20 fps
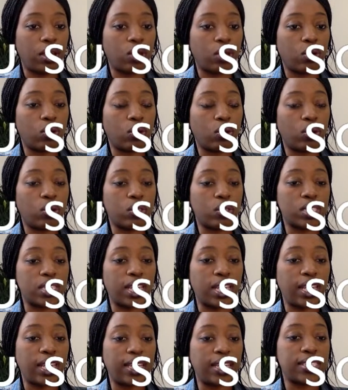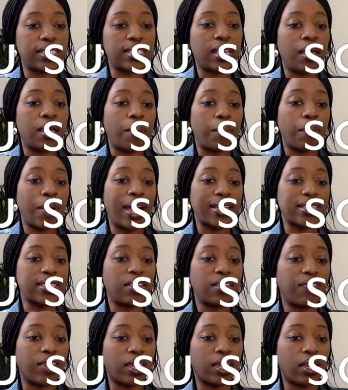Google says
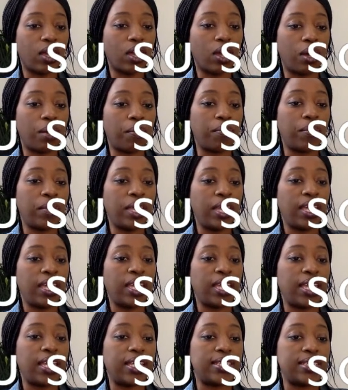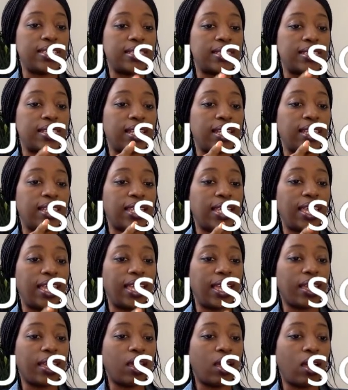passive income is the
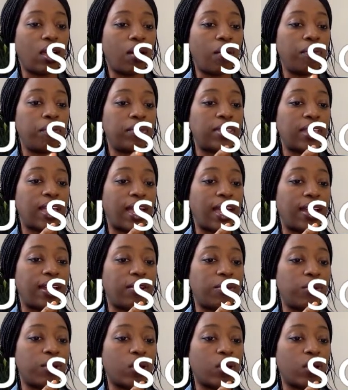income that